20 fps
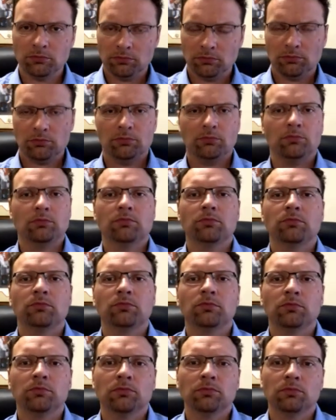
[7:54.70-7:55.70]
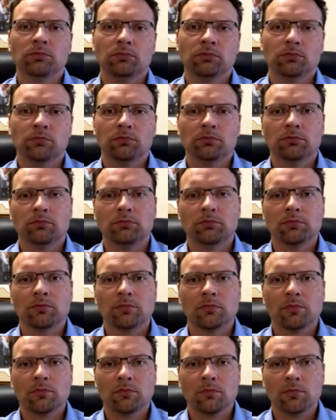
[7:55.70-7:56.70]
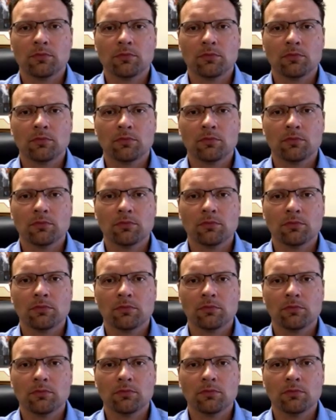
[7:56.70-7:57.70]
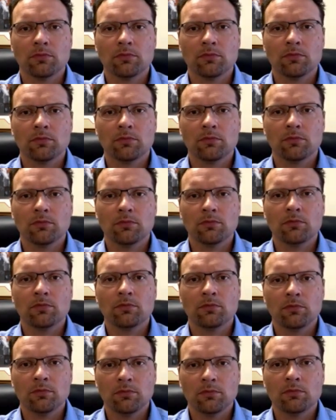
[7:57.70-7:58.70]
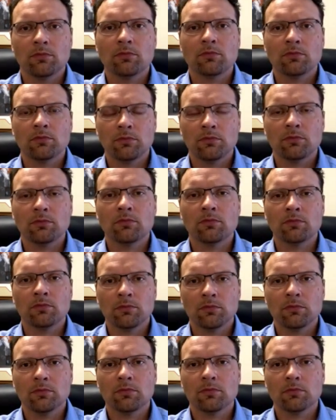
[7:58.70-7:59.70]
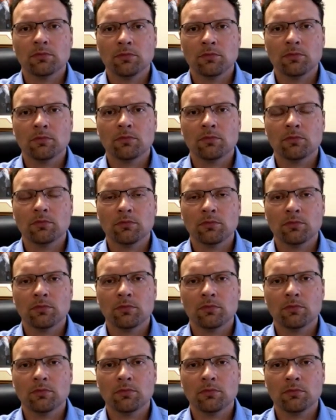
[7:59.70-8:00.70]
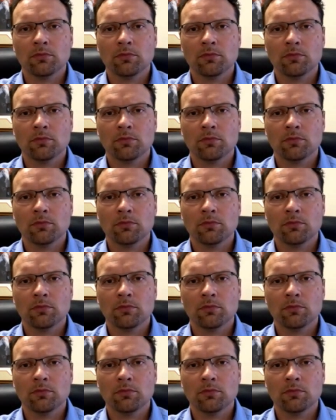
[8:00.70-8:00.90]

(not speaking)